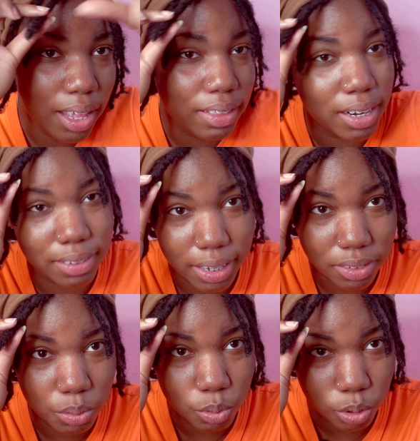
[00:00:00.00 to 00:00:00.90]
And I take
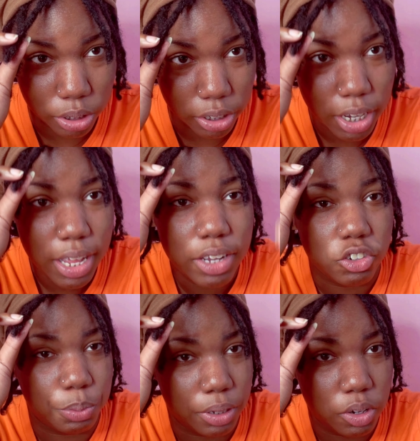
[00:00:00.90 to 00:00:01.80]
some water,
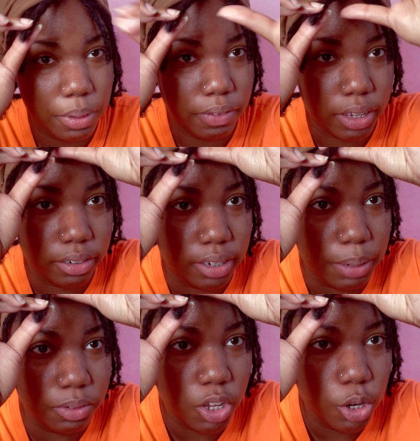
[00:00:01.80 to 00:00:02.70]
just put it on my
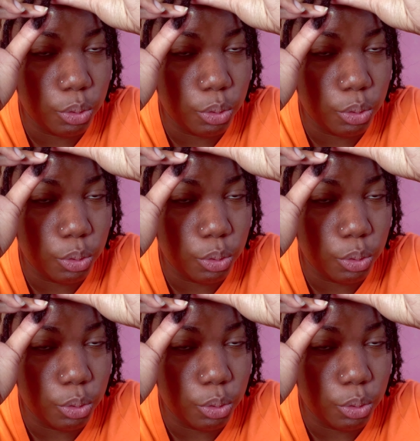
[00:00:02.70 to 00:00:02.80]
fingertips,